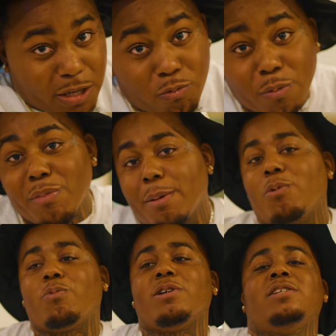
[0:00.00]
in
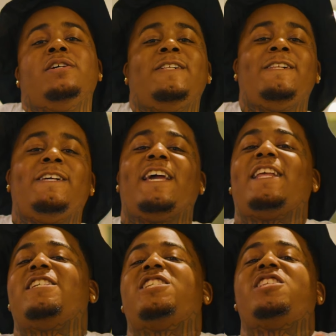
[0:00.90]
remembrance.
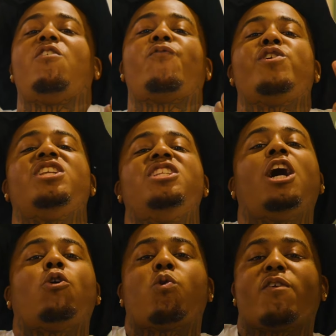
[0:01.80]
And it's still free
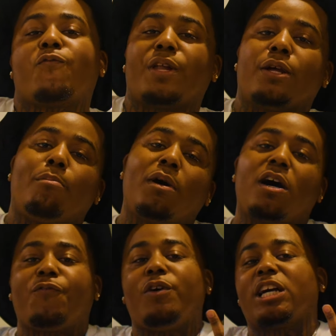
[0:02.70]
duck word from them
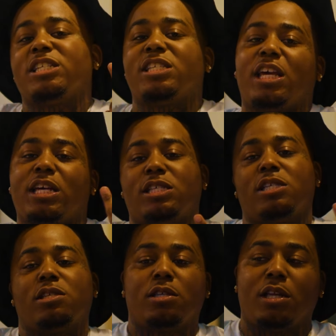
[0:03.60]
motherfucking sentences,